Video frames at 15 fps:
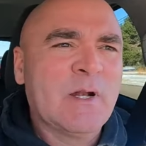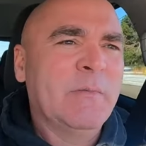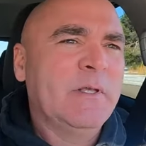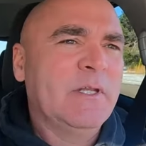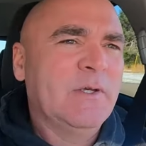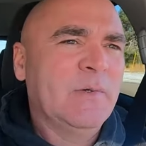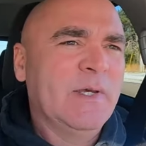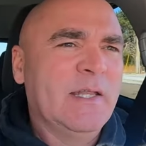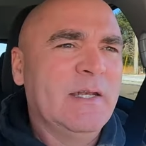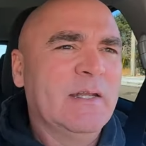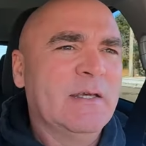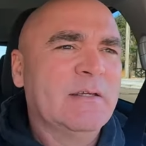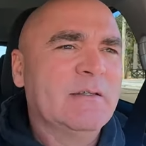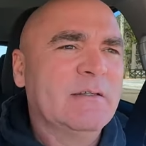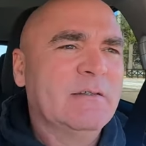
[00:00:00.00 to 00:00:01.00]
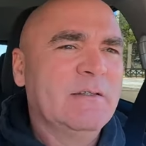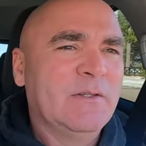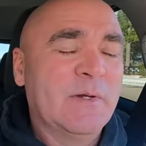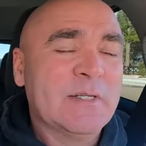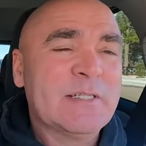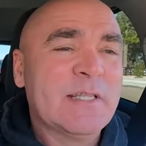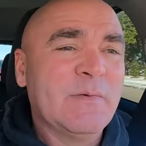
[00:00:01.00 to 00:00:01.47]
what I'll be doing
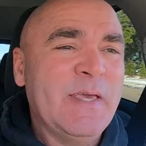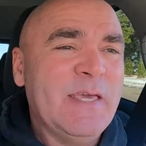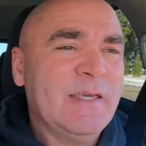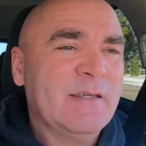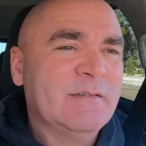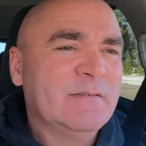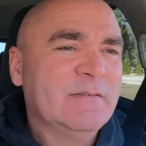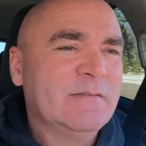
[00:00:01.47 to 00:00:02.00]
the rest of the week.